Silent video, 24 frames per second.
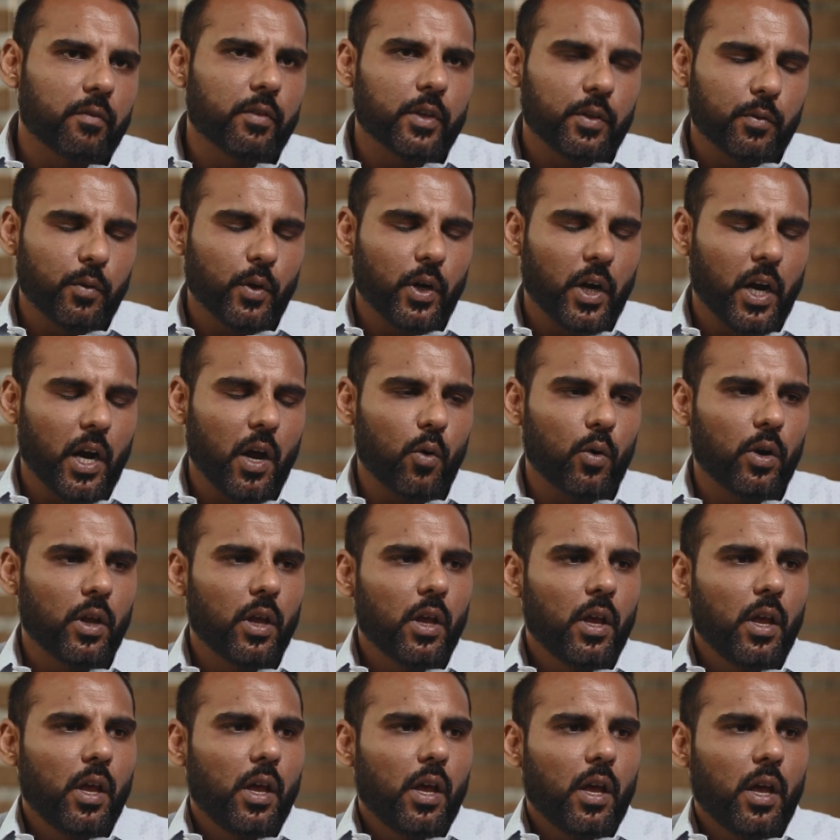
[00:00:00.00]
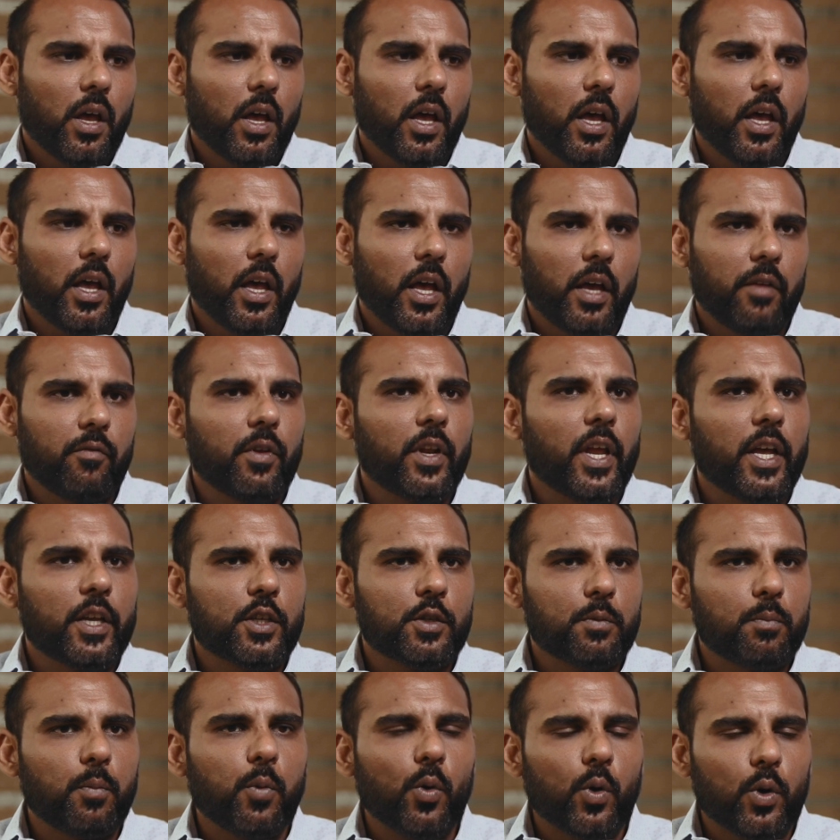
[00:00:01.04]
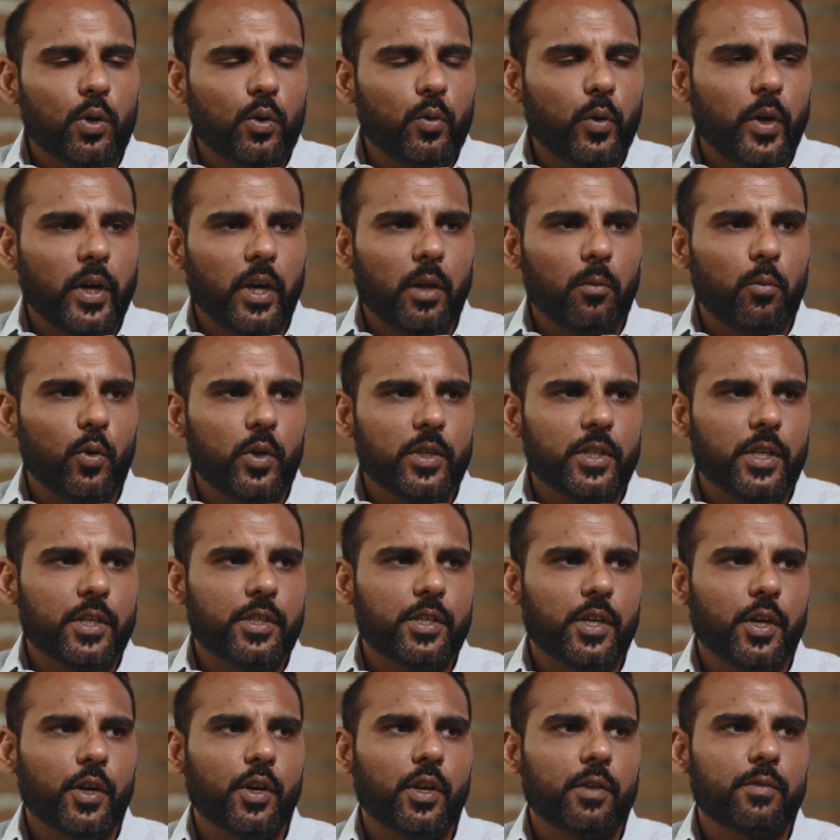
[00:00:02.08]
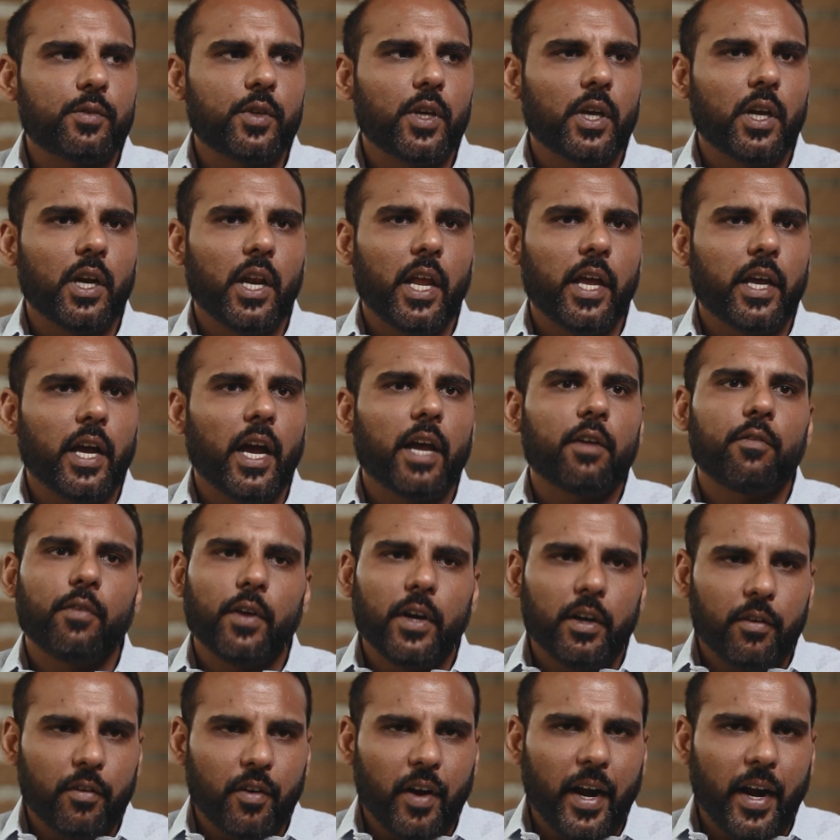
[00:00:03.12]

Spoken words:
with for cloud. And when I spoke to AWS executives here, I felt